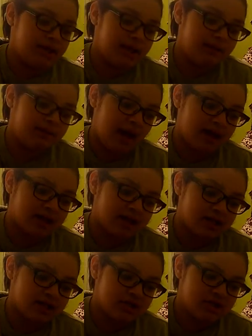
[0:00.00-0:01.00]
Kitty MAC
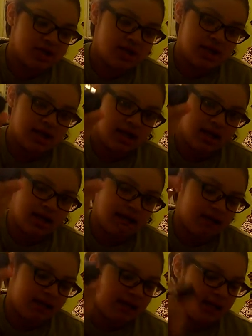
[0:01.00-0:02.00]
Collection. And I
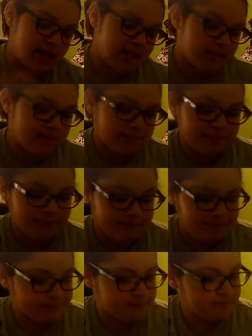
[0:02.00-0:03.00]
really like it.
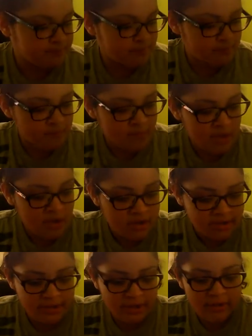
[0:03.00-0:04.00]

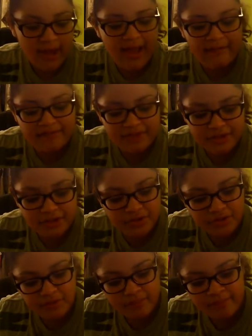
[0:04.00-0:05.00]
So I have
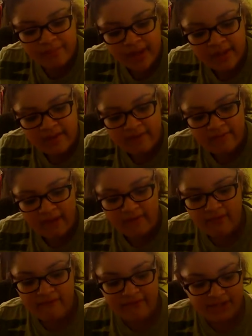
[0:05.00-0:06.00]
two
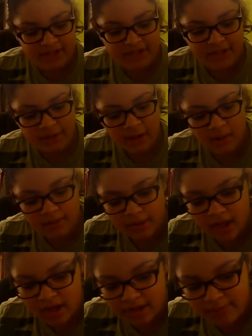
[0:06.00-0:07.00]
favorite finishing
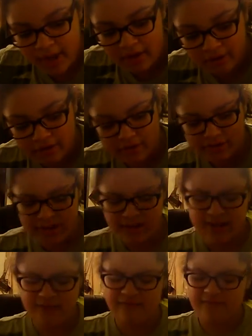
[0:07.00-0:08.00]
blotting powders. Uh,
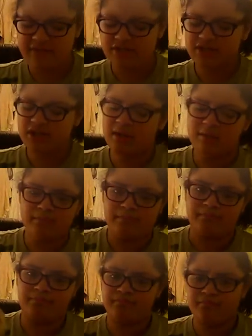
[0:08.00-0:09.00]
finishing and...
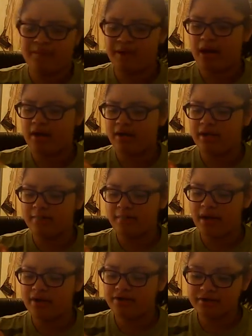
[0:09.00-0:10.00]
blotting
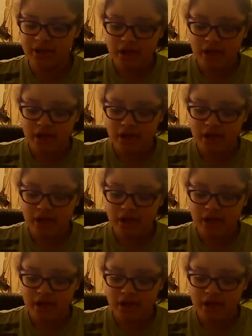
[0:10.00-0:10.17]
powders.